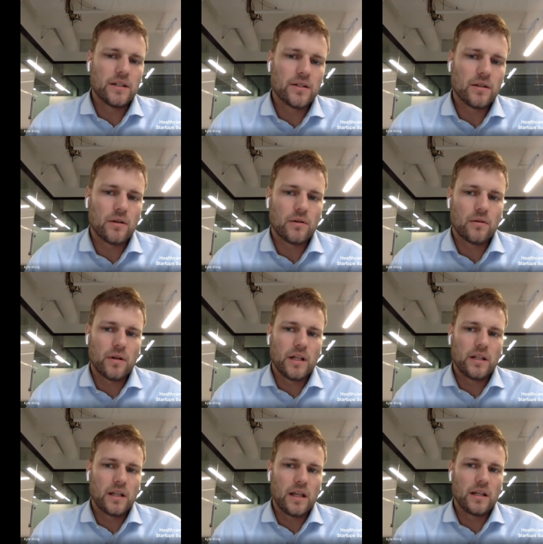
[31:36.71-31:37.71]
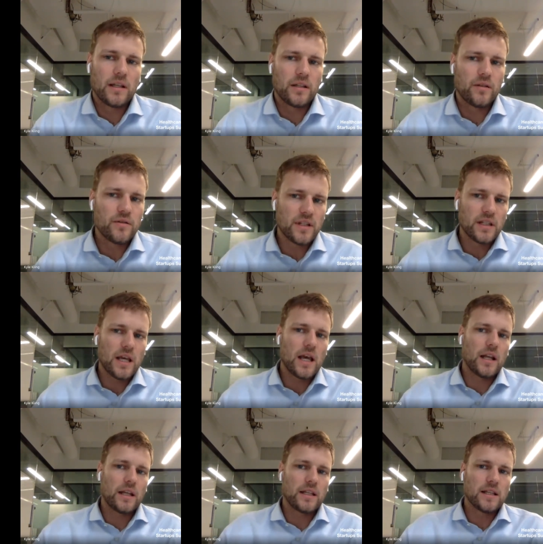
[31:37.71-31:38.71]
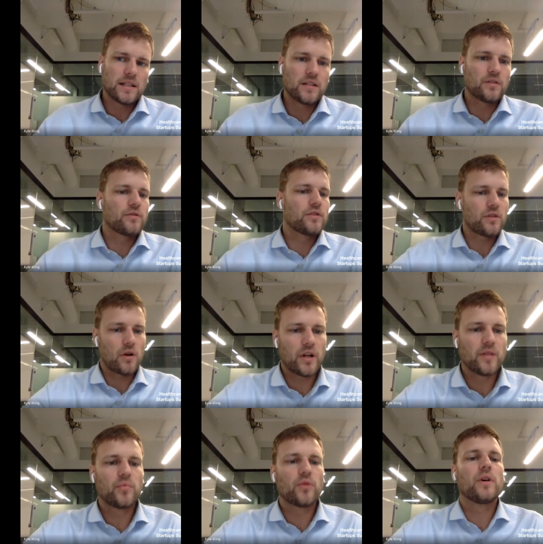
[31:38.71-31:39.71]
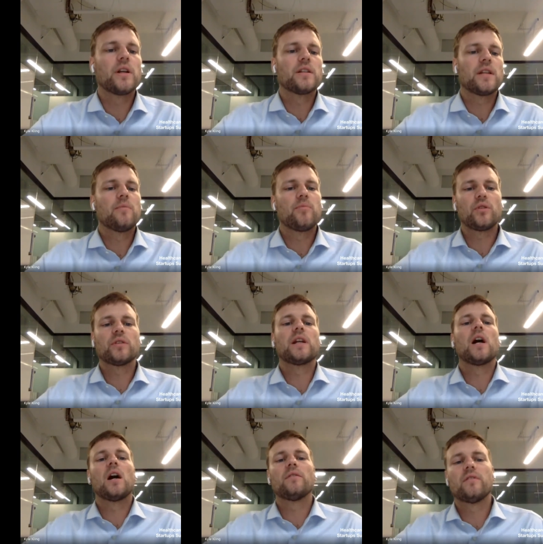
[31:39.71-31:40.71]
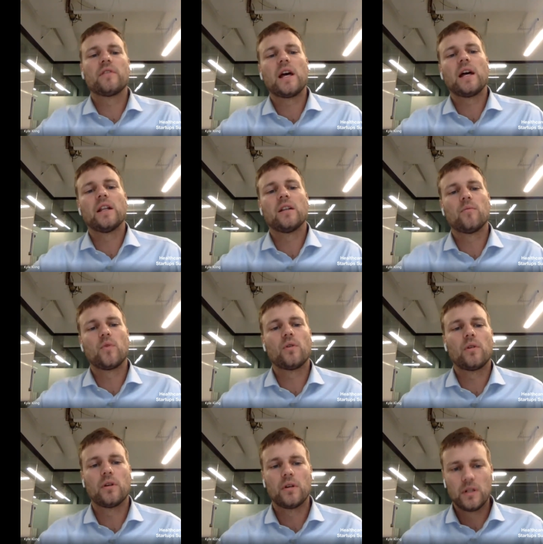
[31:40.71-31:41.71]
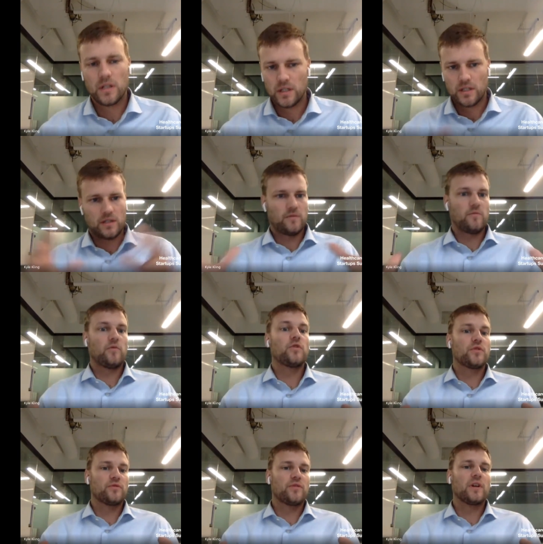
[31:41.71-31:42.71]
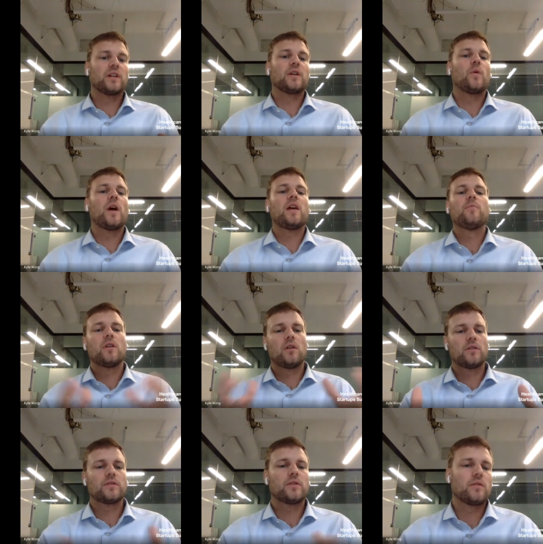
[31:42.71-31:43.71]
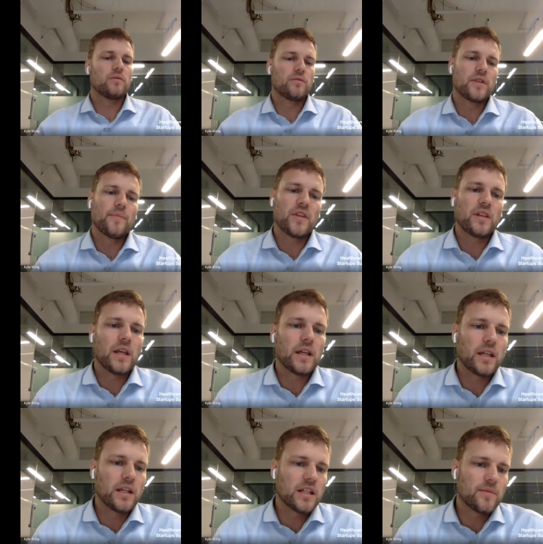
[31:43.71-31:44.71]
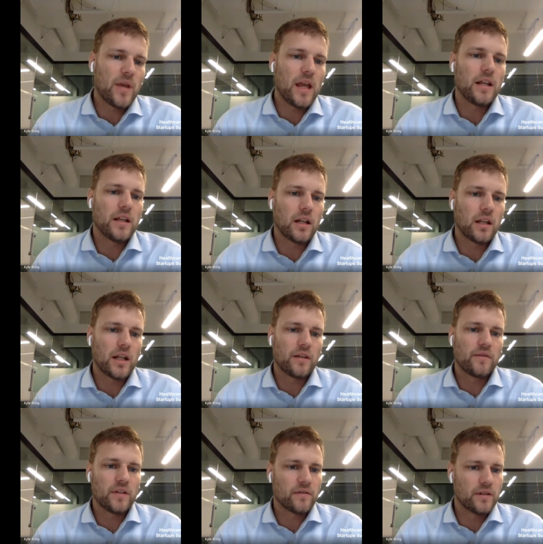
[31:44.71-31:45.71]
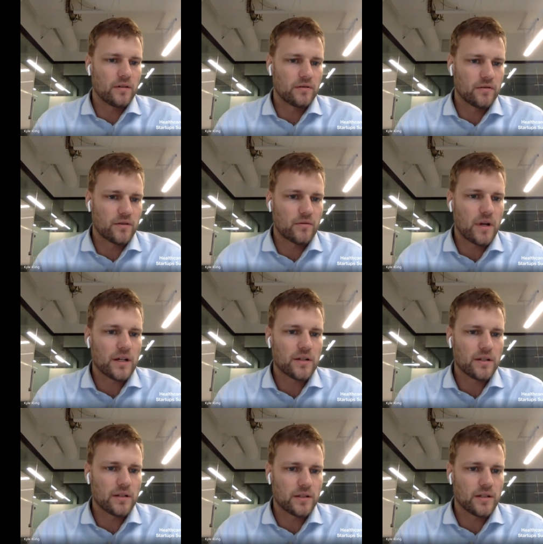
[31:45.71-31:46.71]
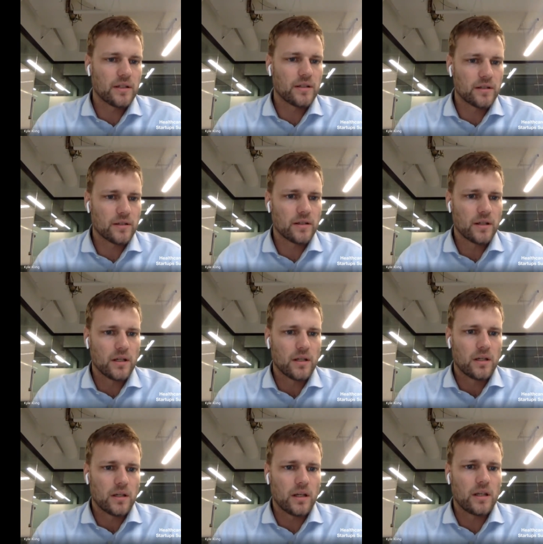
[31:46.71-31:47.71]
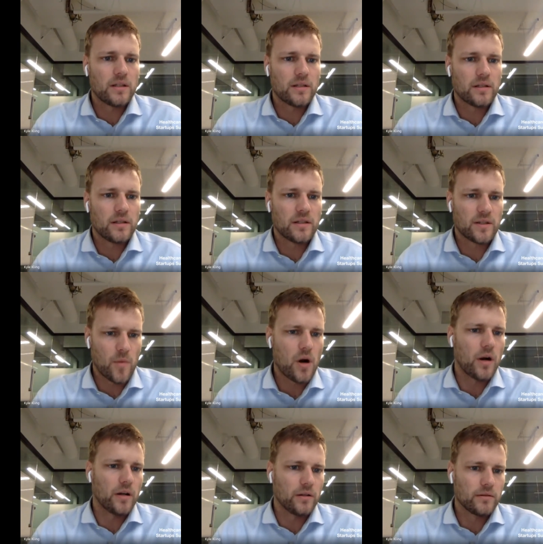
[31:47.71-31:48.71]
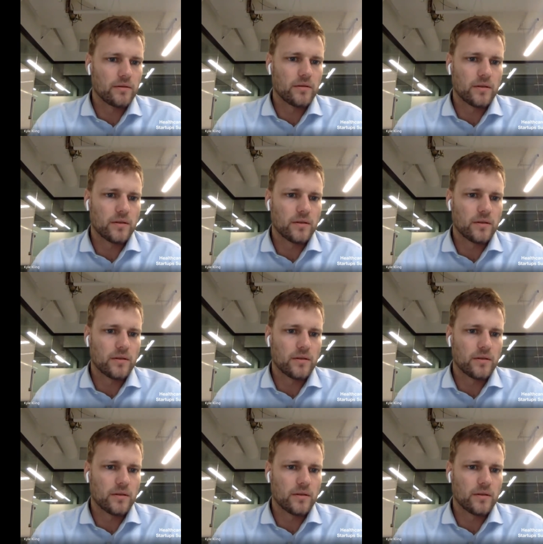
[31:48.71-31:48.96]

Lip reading: And so, and using that, I guess, as your starting point and building off of that in a more user-friendly way, but also something that can expand in a lot of different directions is smart.